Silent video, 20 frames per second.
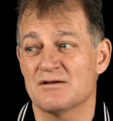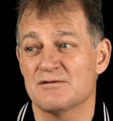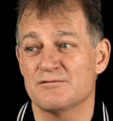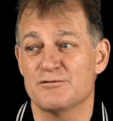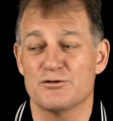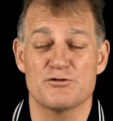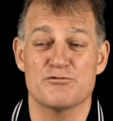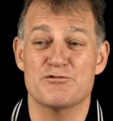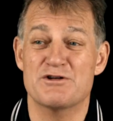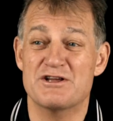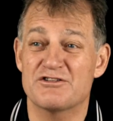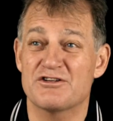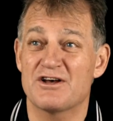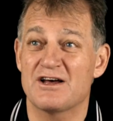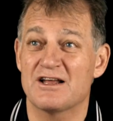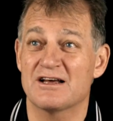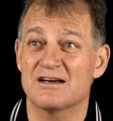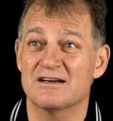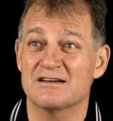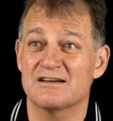
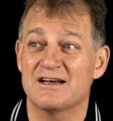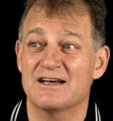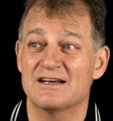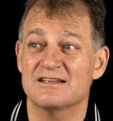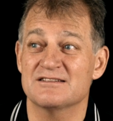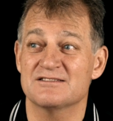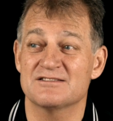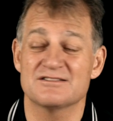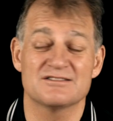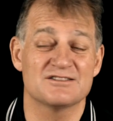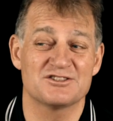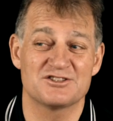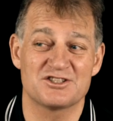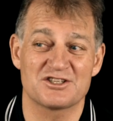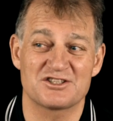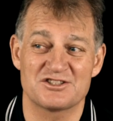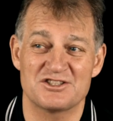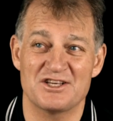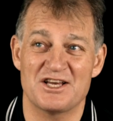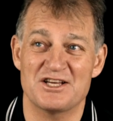retailer and the
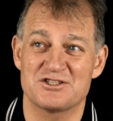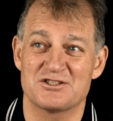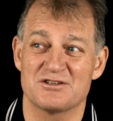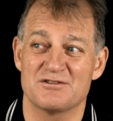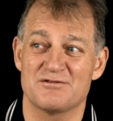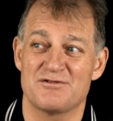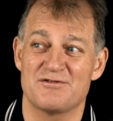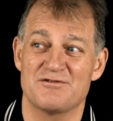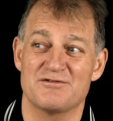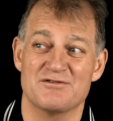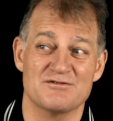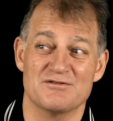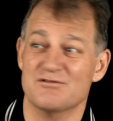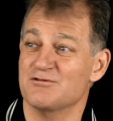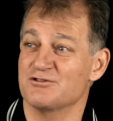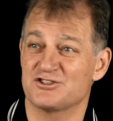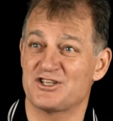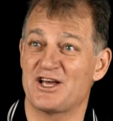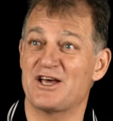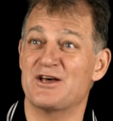success of
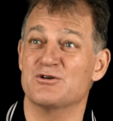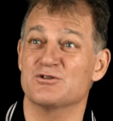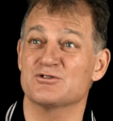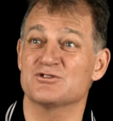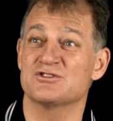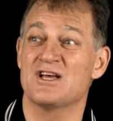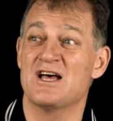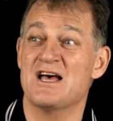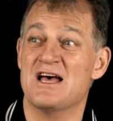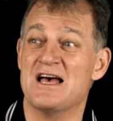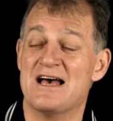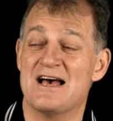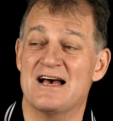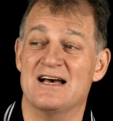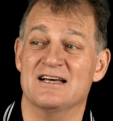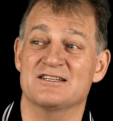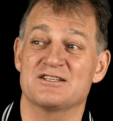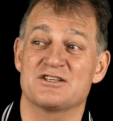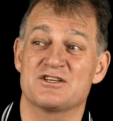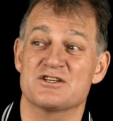sales
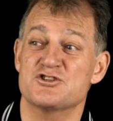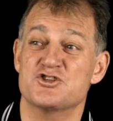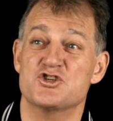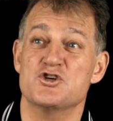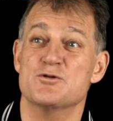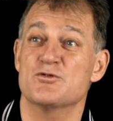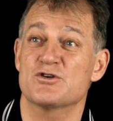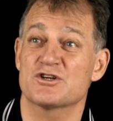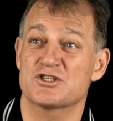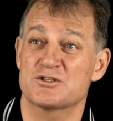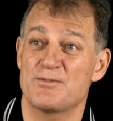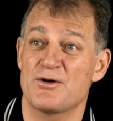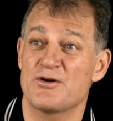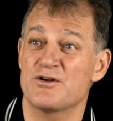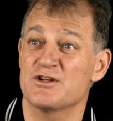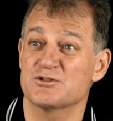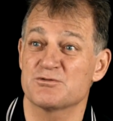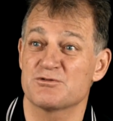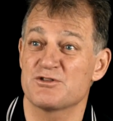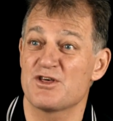and consumer
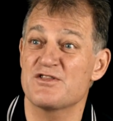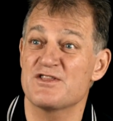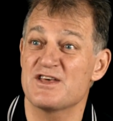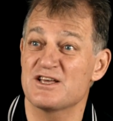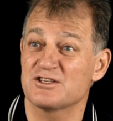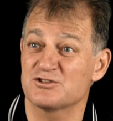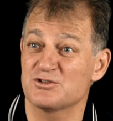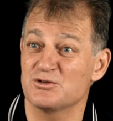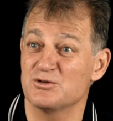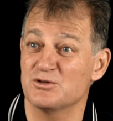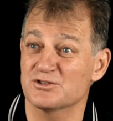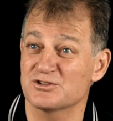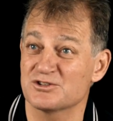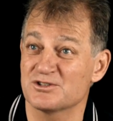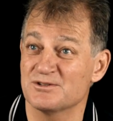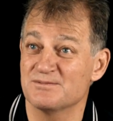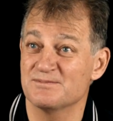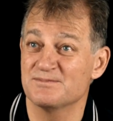experience within their stores.